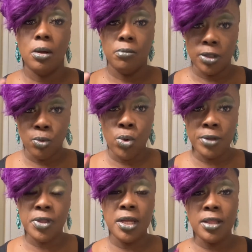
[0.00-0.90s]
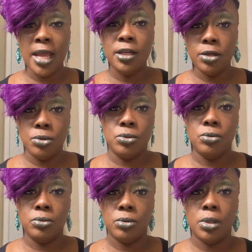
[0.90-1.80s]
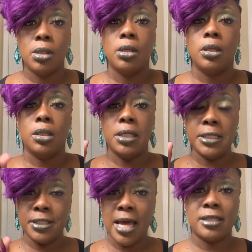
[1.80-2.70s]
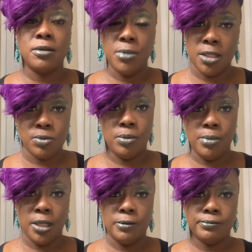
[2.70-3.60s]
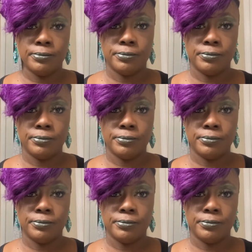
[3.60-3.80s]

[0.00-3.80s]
But the one thing they knew is not to mess with me.